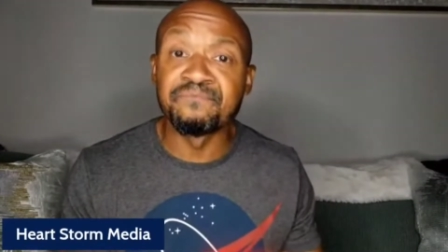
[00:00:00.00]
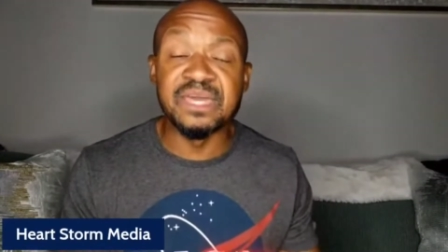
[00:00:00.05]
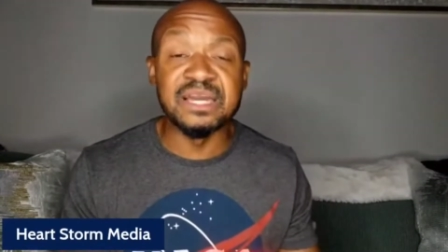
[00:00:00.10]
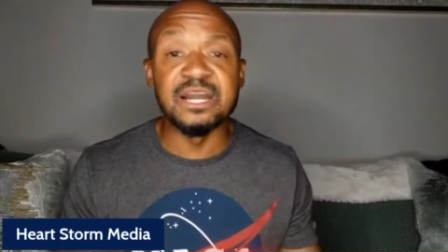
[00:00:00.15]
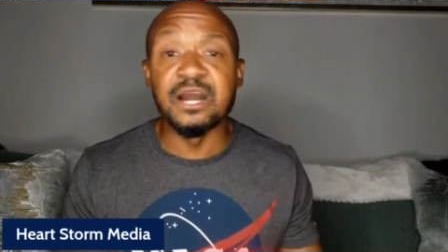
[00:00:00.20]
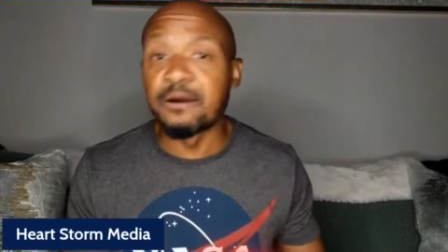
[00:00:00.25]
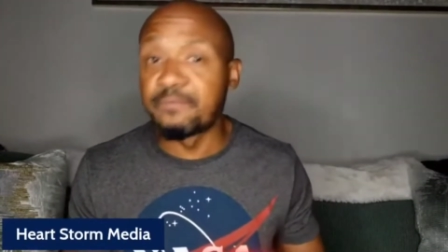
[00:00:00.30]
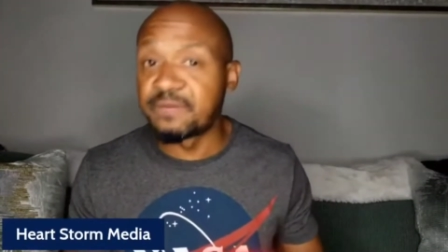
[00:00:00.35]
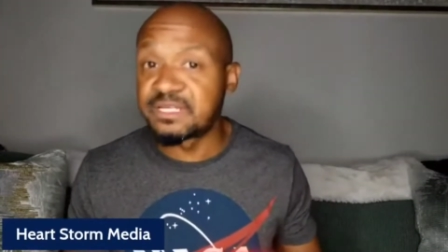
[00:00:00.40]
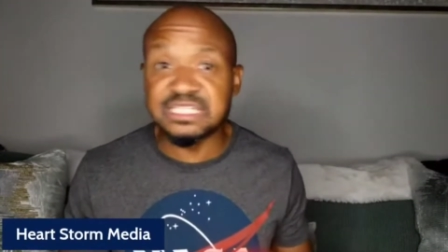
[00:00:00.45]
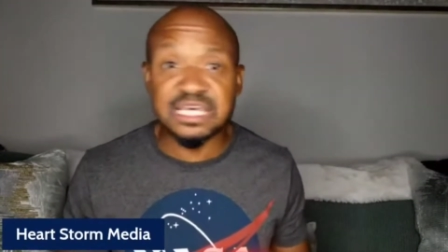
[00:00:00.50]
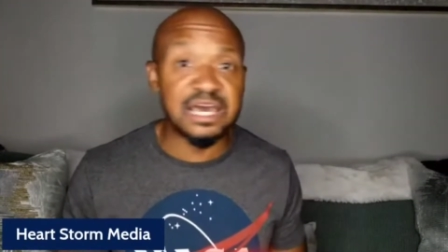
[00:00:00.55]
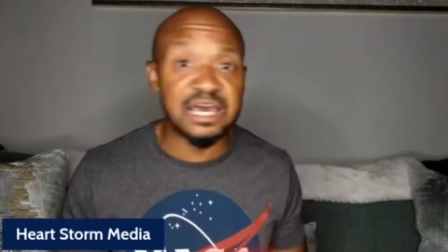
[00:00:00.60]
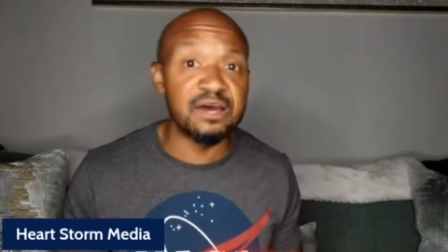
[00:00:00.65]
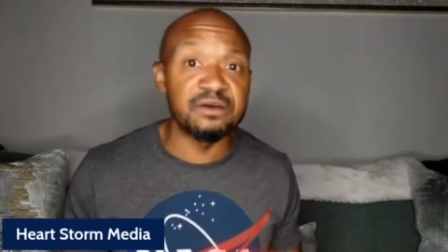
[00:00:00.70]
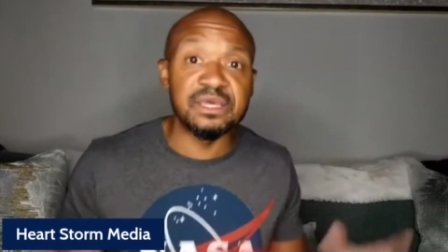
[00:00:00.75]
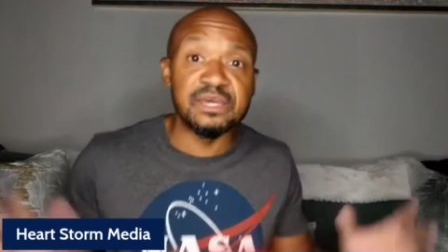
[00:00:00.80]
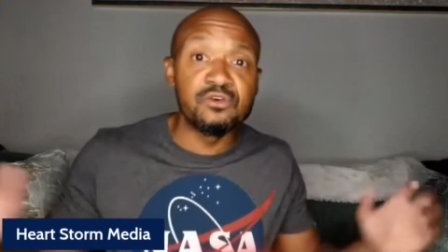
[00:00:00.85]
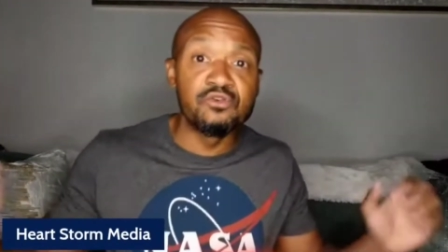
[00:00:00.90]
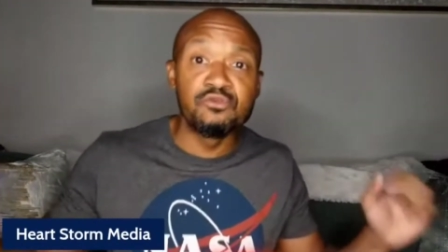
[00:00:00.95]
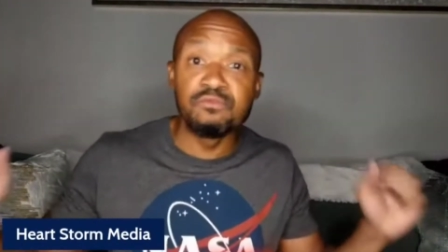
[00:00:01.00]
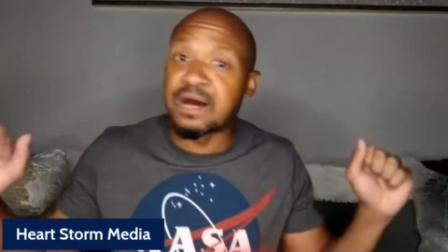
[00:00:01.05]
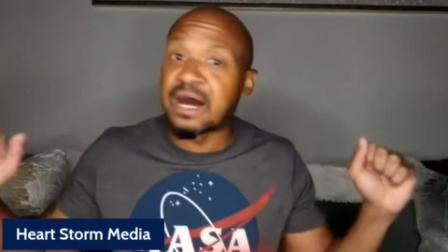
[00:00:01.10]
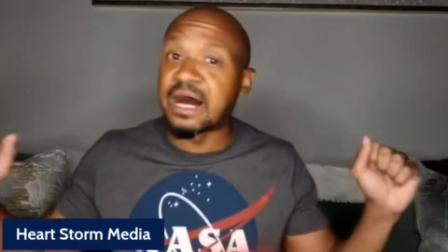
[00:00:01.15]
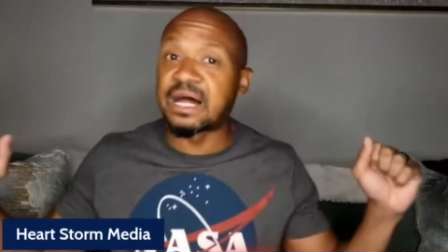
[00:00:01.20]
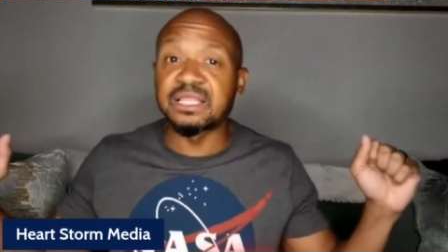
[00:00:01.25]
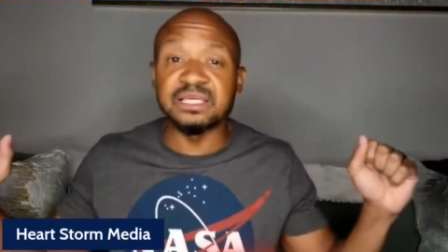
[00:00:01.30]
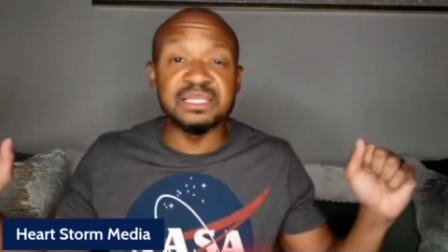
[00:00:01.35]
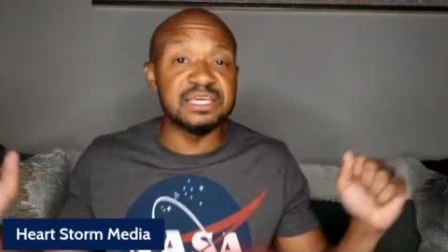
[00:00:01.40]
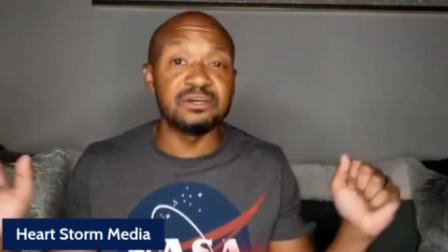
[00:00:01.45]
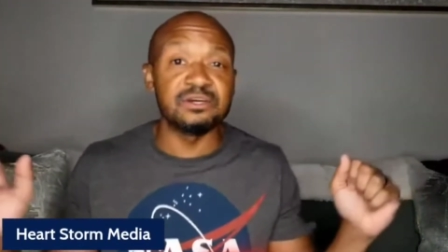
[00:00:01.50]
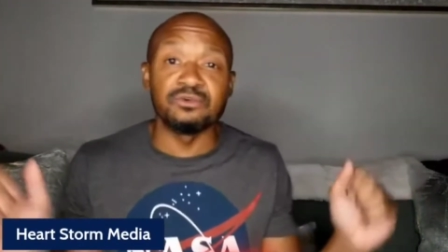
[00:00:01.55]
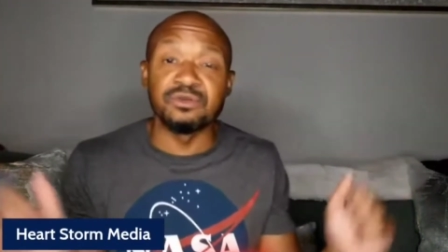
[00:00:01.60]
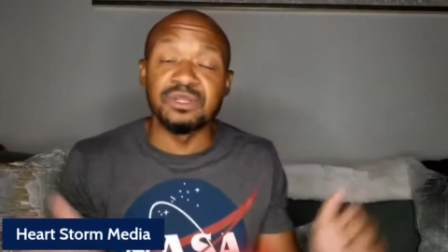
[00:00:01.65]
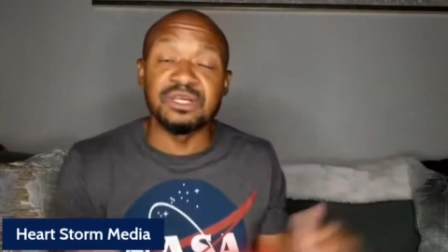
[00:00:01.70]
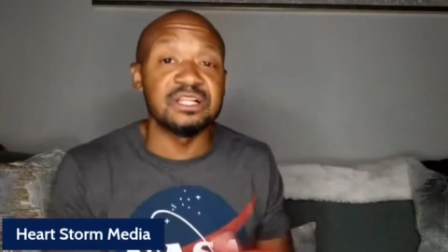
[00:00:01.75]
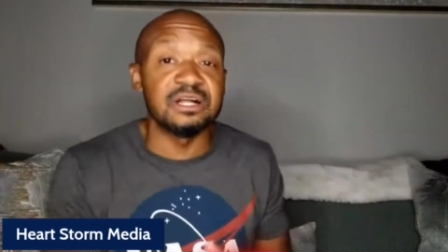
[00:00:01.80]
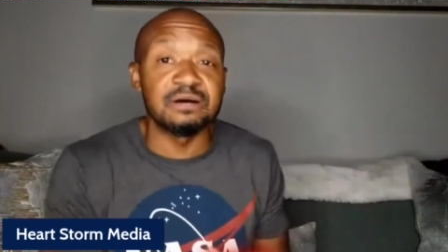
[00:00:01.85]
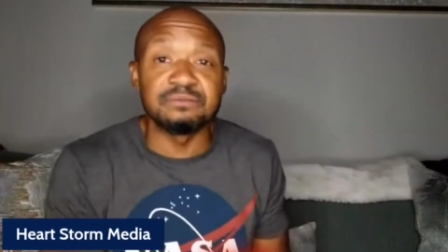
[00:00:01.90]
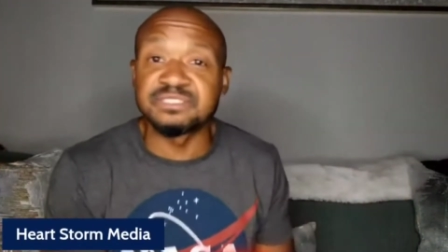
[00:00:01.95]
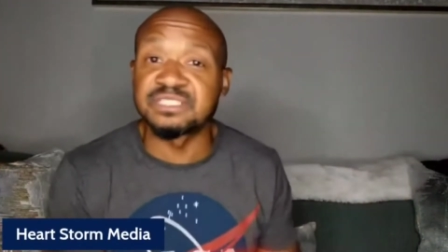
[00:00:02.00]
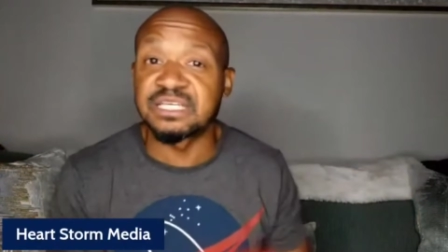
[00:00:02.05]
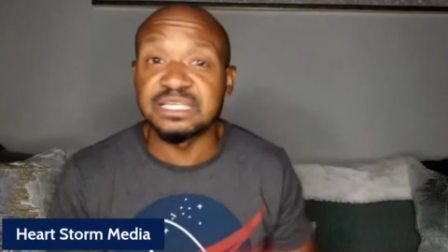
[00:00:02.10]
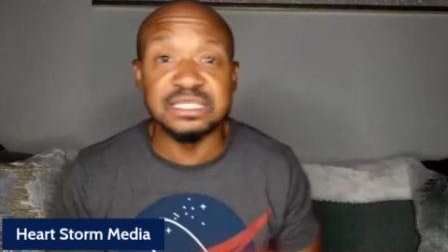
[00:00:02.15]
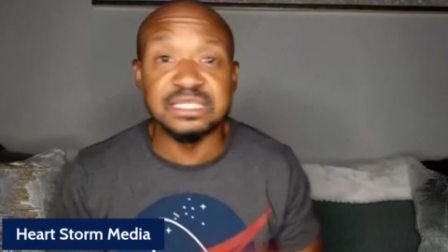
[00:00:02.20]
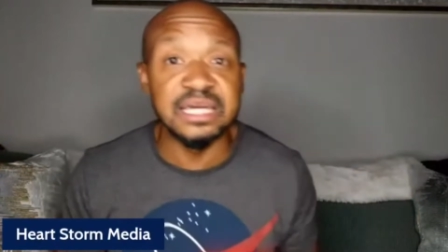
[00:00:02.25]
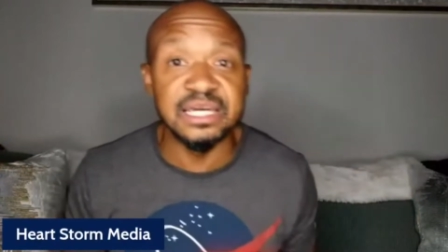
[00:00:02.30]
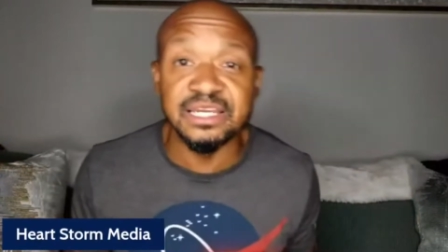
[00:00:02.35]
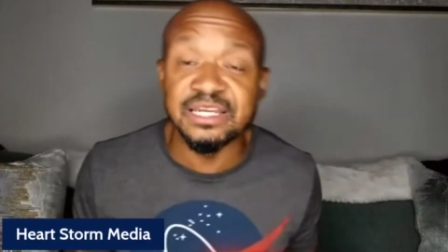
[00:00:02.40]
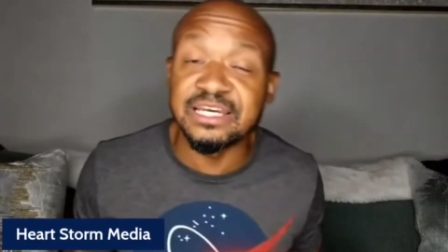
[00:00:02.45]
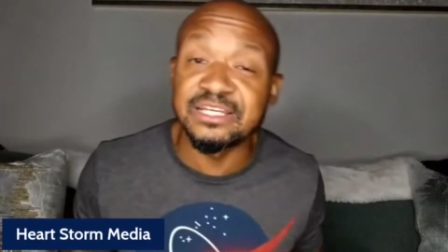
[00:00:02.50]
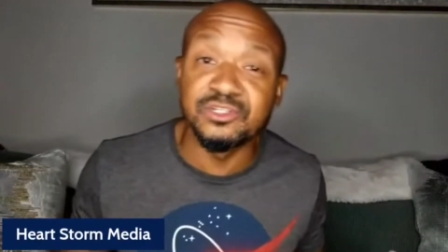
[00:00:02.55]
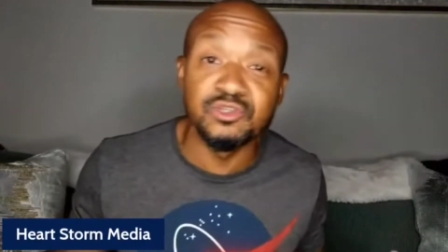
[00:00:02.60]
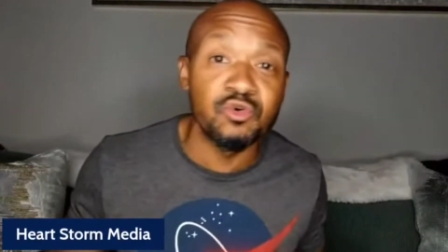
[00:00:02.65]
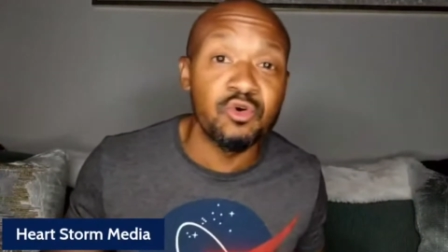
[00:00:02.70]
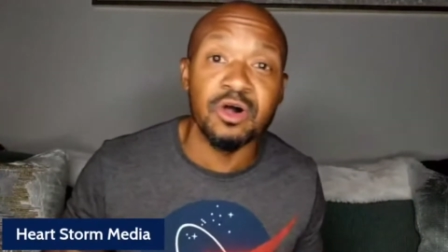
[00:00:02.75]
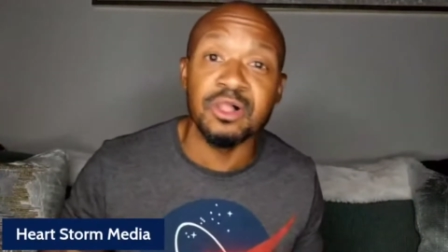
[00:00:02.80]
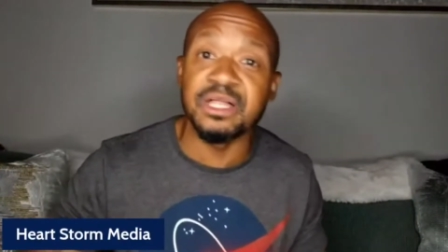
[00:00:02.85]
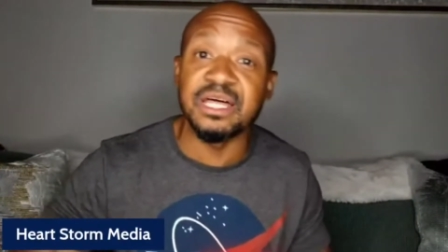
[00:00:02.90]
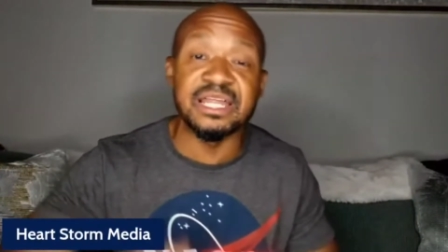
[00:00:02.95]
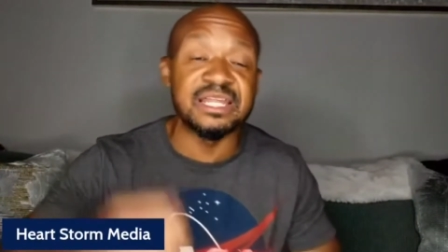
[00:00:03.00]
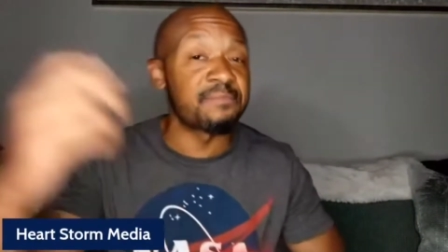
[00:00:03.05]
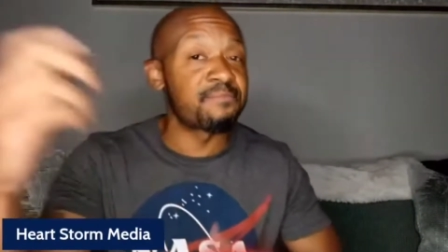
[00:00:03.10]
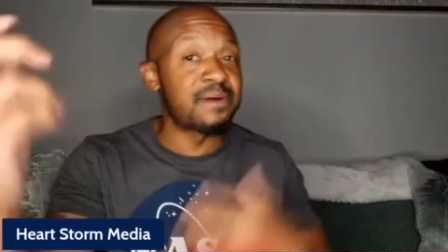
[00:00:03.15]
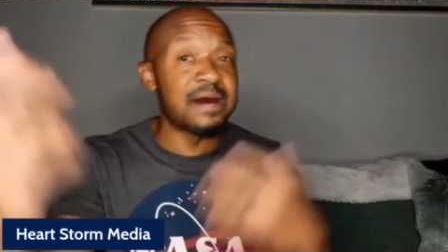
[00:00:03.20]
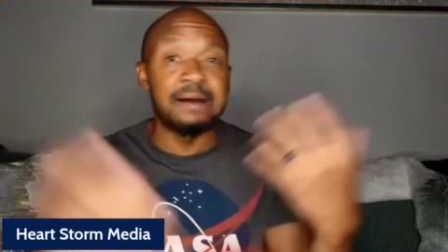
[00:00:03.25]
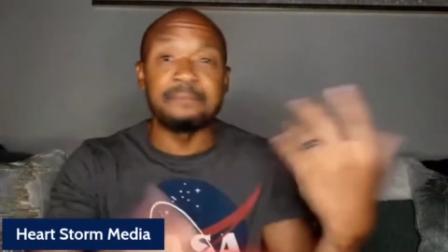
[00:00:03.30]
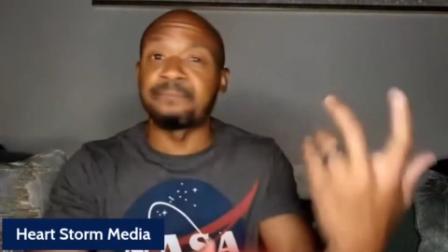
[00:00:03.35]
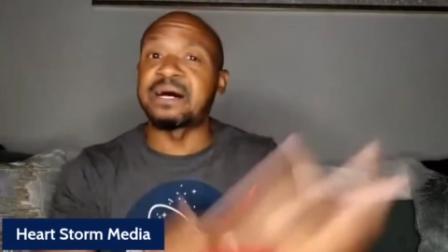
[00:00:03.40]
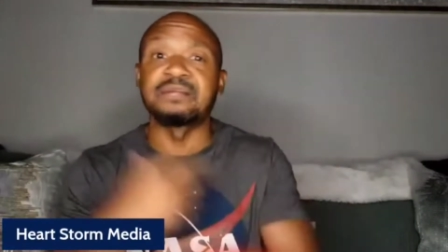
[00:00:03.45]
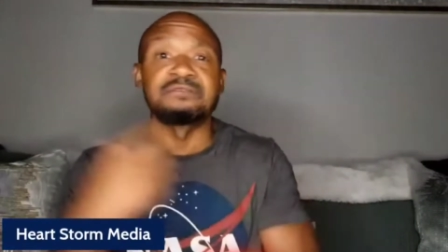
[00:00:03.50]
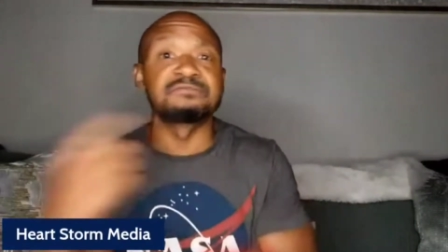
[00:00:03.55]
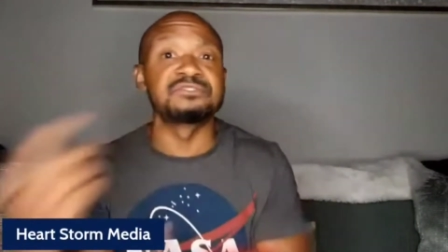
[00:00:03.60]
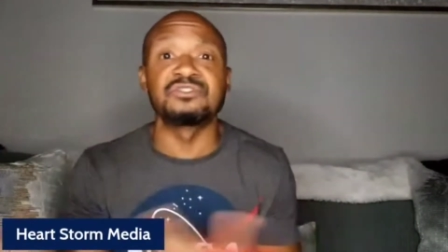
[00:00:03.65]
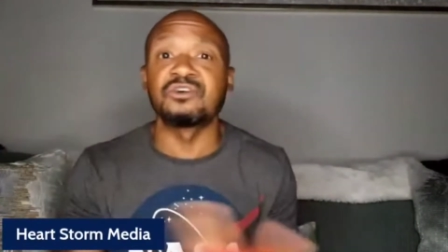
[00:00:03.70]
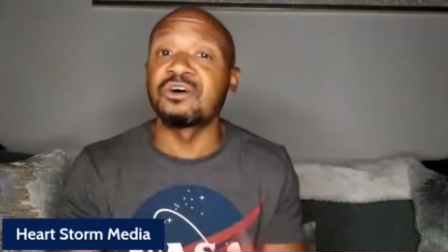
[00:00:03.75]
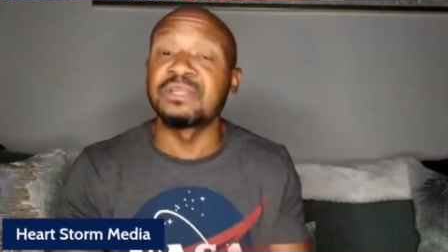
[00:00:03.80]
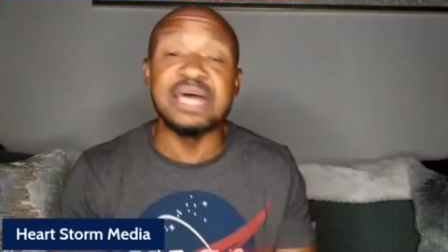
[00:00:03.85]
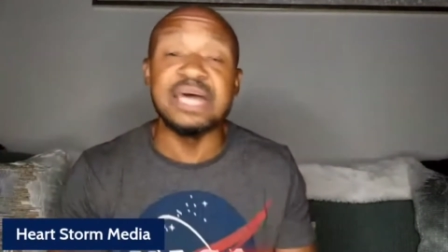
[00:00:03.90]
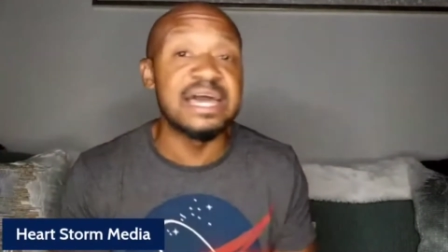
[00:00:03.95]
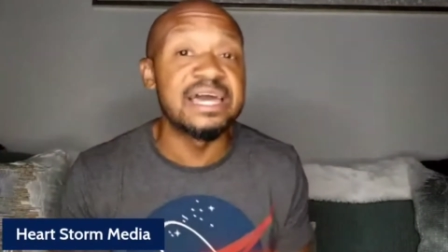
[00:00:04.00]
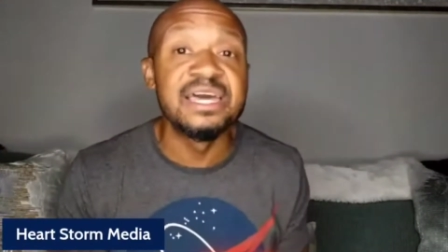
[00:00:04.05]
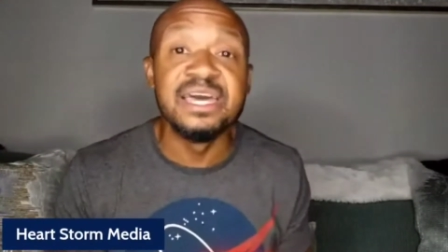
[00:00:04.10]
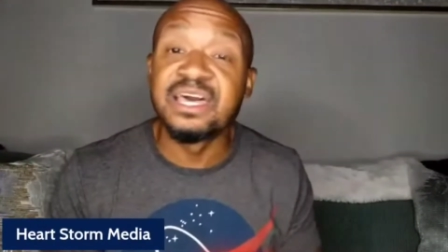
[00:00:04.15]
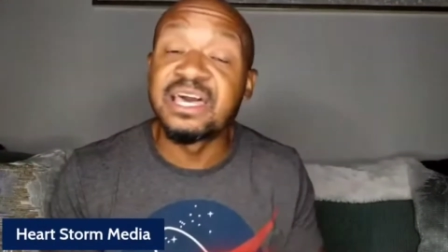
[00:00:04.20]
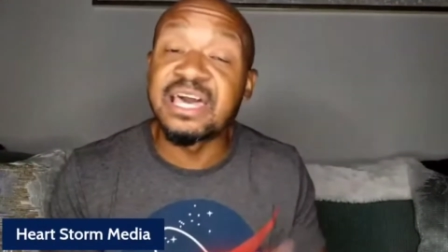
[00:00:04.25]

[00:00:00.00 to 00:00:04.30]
They come in town, they hoop collar, they go to clubs in Atlanta, they do all that, they pop bottles and all that.